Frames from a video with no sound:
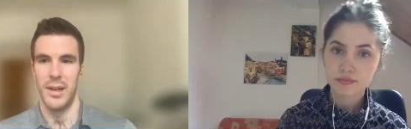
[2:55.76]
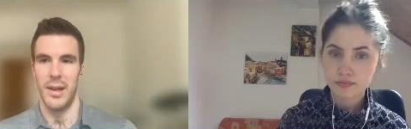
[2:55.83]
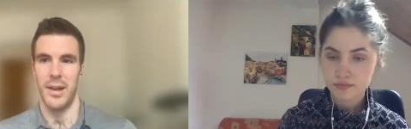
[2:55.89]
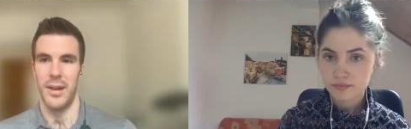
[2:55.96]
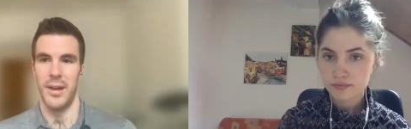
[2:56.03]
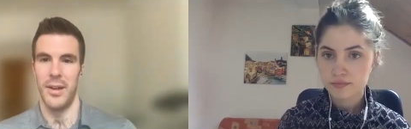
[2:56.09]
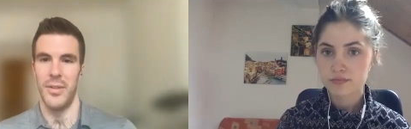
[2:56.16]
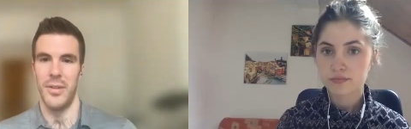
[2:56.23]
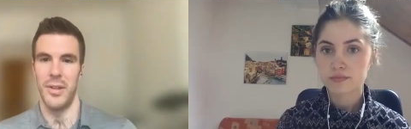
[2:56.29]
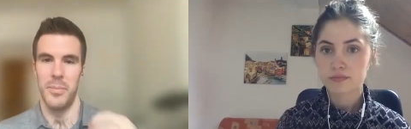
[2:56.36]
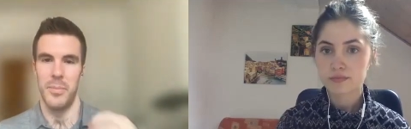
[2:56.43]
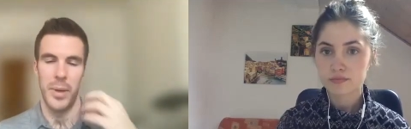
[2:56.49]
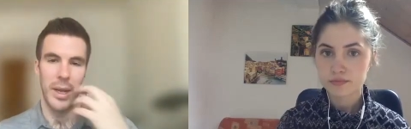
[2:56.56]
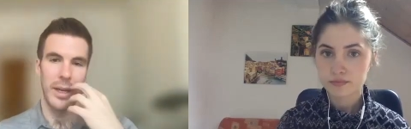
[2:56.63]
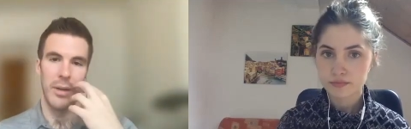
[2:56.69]
Speaker 1: and then
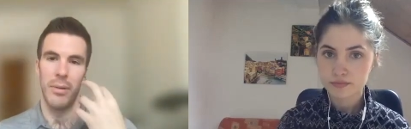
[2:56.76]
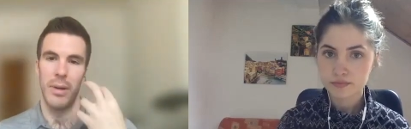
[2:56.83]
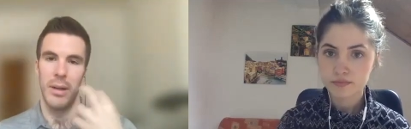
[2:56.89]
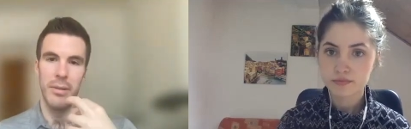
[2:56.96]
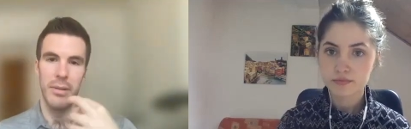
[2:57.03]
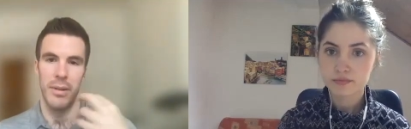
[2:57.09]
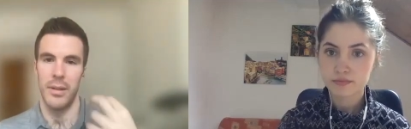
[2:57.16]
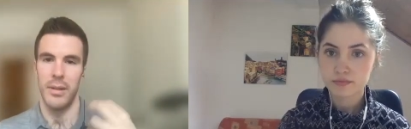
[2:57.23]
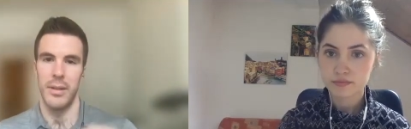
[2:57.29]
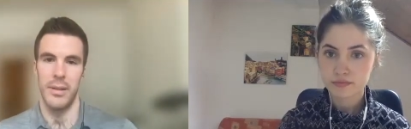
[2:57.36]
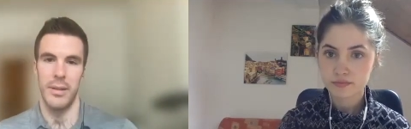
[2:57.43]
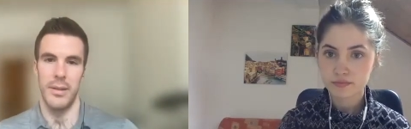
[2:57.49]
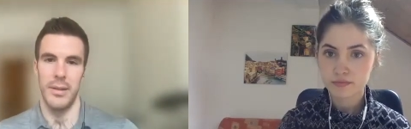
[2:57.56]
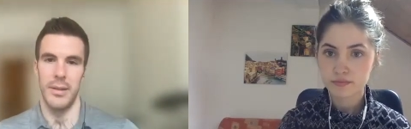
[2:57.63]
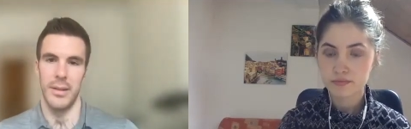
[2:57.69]
pain around
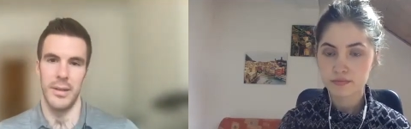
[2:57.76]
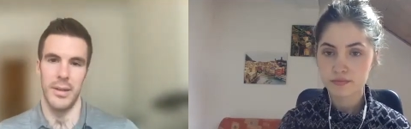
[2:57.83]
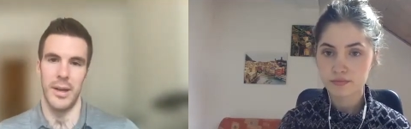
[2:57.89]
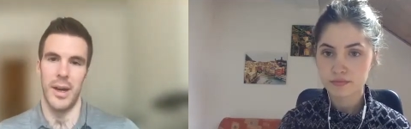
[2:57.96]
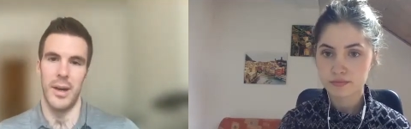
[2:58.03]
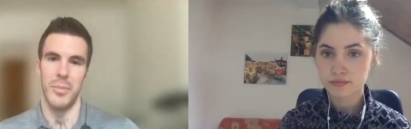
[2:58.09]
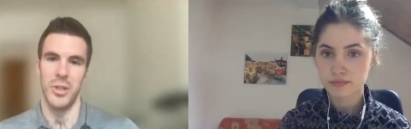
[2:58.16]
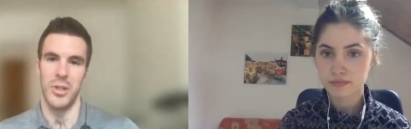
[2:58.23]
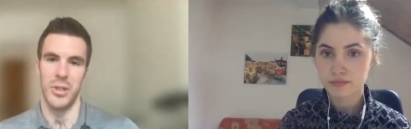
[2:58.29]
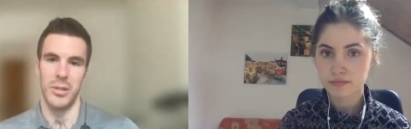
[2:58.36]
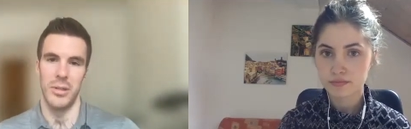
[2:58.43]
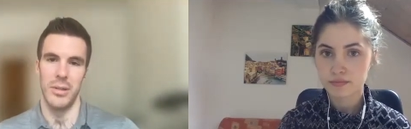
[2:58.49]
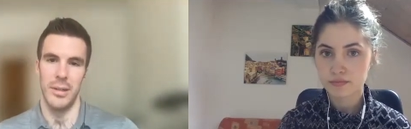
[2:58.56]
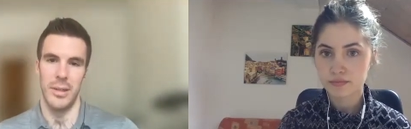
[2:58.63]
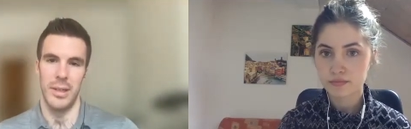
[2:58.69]
the the
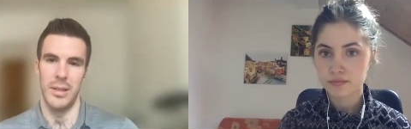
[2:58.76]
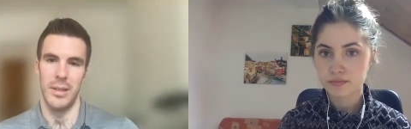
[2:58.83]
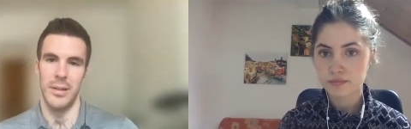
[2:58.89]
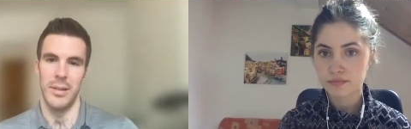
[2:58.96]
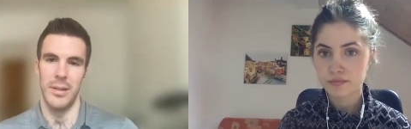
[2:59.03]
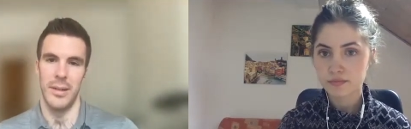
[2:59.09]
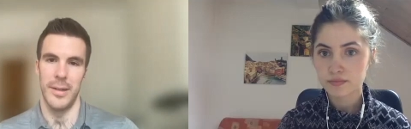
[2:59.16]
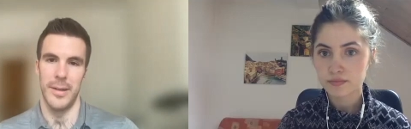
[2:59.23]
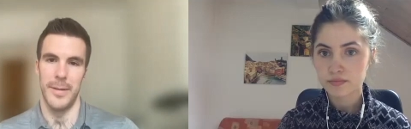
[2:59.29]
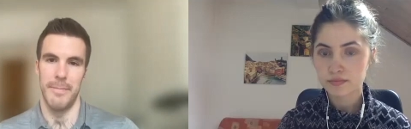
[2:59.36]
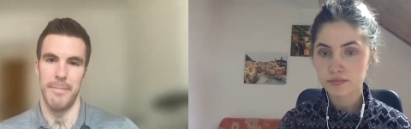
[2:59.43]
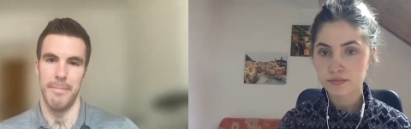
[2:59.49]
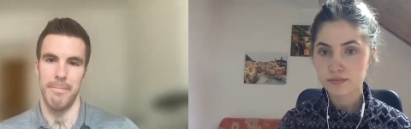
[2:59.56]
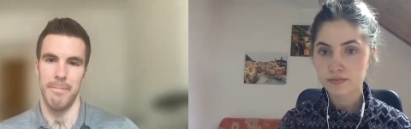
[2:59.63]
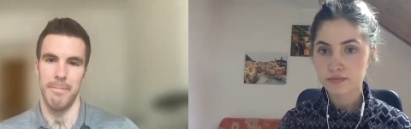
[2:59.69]
embouchure in
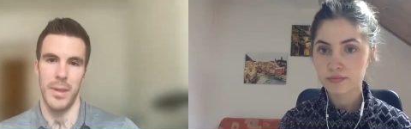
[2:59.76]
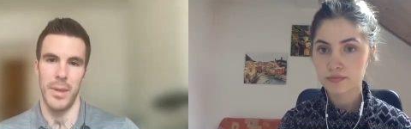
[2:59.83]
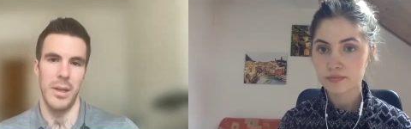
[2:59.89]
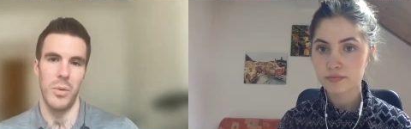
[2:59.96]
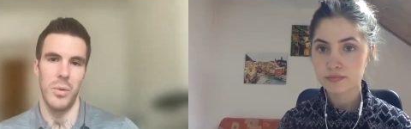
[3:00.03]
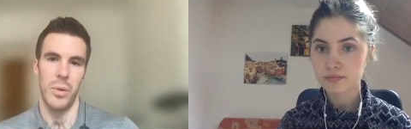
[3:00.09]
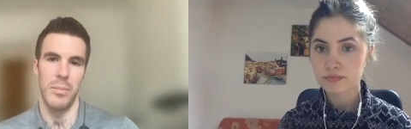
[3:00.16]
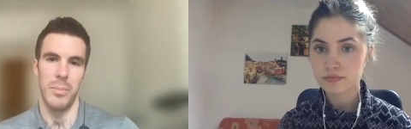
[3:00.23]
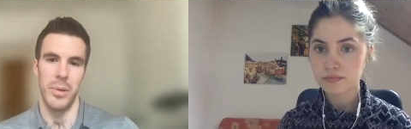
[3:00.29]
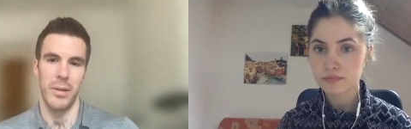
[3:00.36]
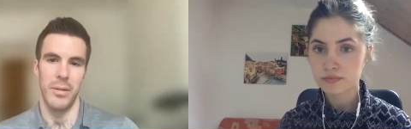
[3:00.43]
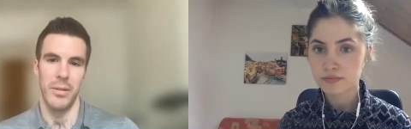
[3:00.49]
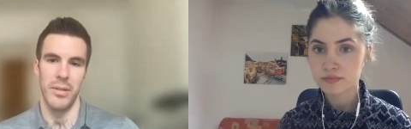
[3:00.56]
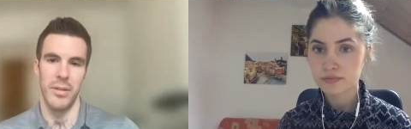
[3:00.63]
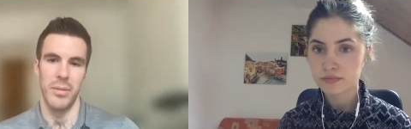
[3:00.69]
um, in wind
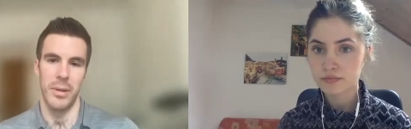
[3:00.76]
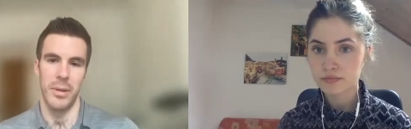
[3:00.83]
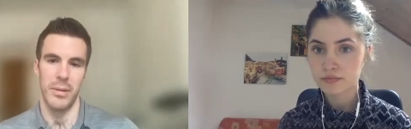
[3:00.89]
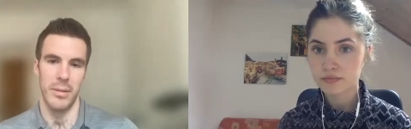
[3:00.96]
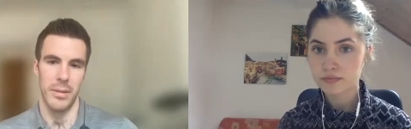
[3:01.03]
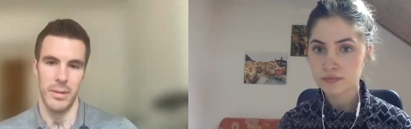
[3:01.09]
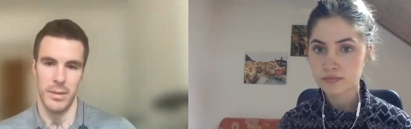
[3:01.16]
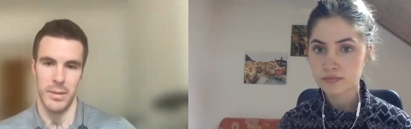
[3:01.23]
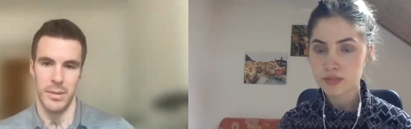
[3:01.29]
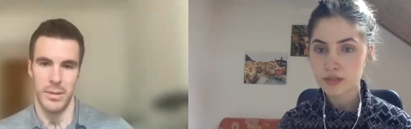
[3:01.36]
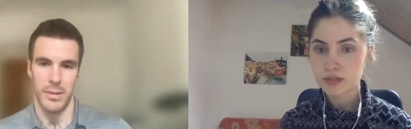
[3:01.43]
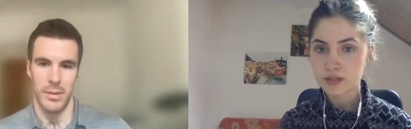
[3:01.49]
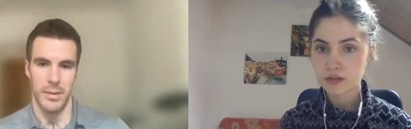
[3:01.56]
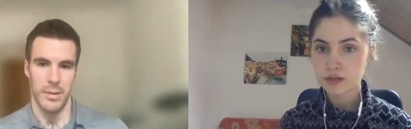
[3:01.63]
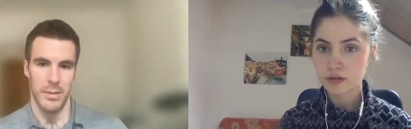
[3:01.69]
players as well.
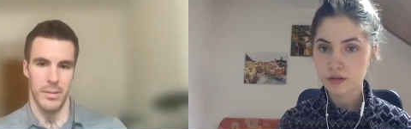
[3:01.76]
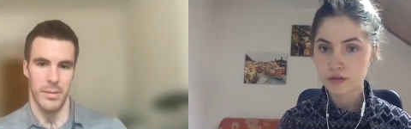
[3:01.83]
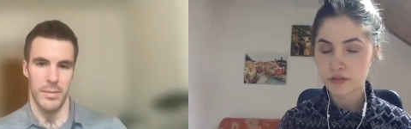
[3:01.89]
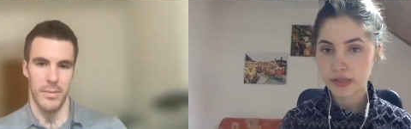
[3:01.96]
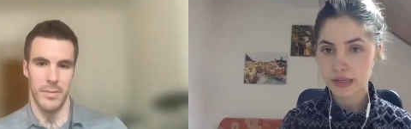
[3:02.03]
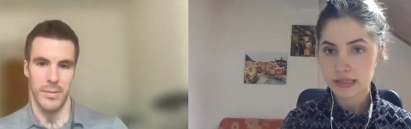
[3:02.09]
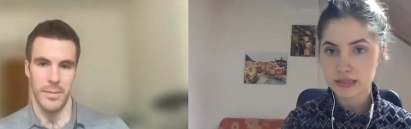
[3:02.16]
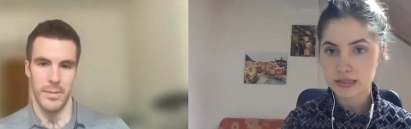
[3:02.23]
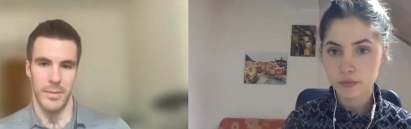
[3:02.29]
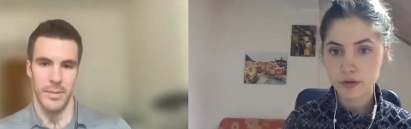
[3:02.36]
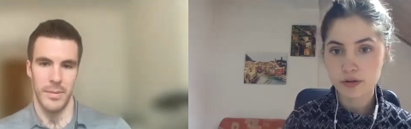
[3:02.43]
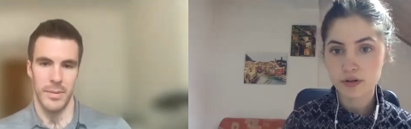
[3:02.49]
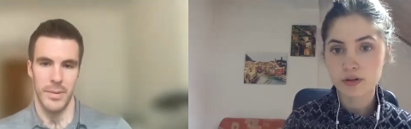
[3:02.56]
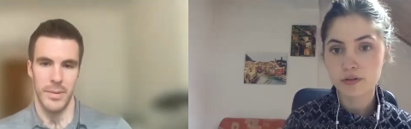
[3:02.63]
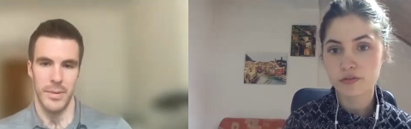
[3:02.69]
Speaker 2: So they you think it's
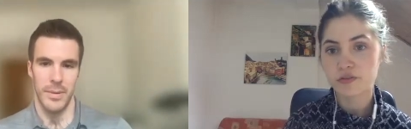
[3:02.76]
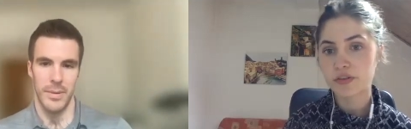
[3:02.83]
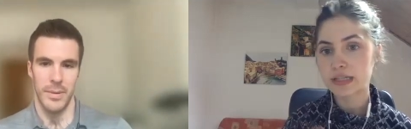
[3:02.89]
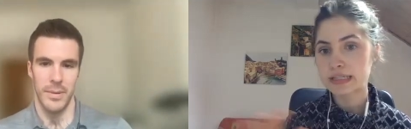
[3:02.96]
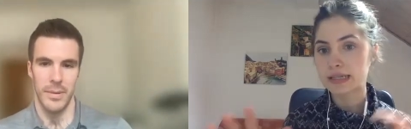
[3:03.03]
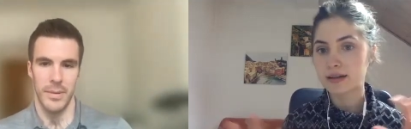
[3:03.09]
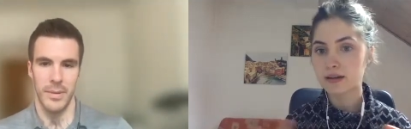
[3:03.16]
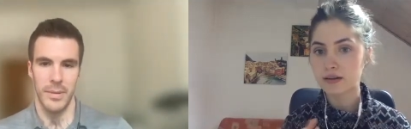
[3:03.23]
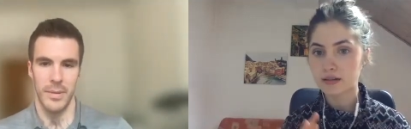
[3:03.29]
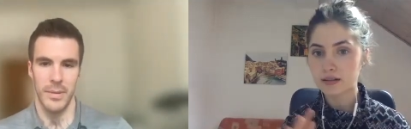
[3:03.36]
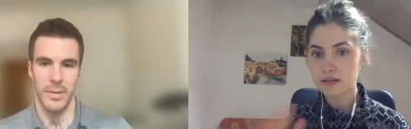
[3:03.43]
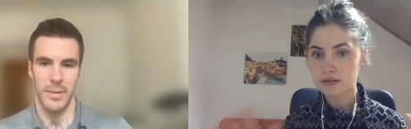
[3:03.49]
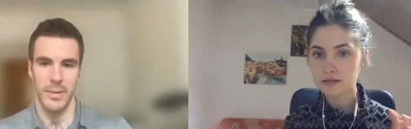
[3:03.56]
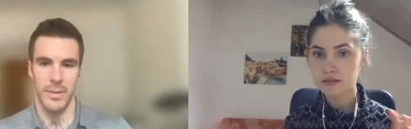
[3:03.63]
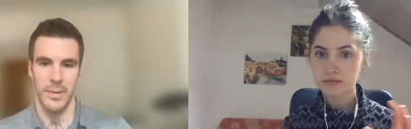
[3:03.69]
more
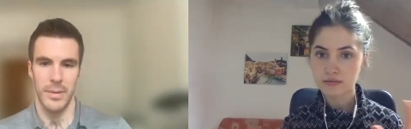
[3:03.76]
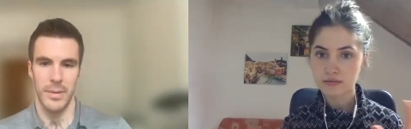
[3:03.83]
physical